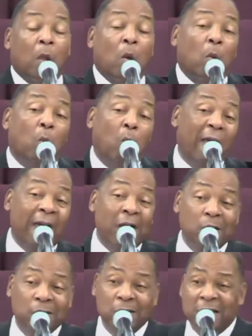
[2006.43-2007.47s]

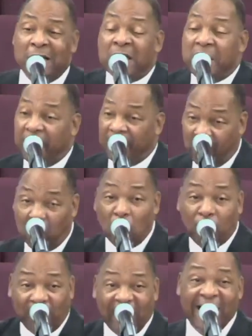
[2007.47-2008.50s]
well, if you're going
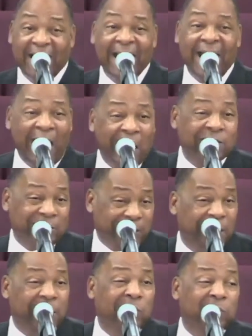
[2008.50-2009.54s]
to fly out of
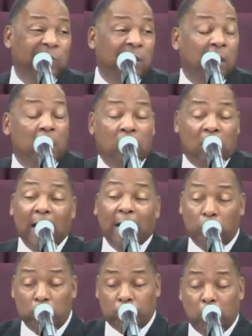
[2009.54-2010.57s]
town, you got to
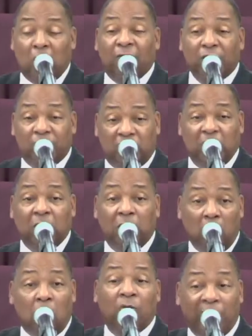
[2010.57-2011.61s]
reserve a seat
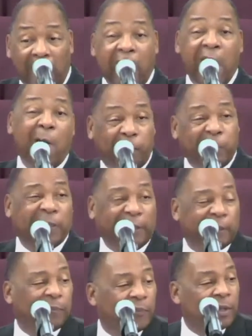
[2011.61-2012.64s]
on the
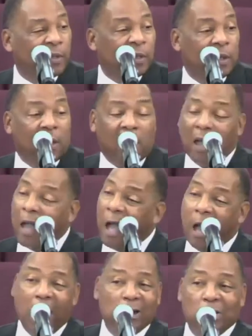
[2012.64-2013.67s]
airplane.
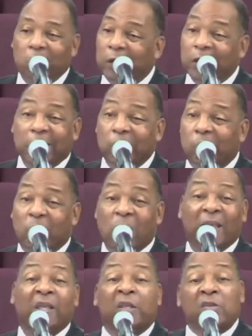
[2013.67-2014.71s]
I don't need no
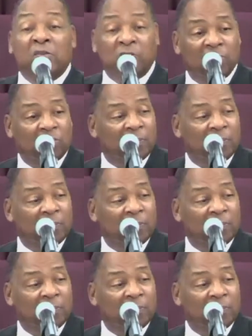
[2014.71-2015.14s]
wings,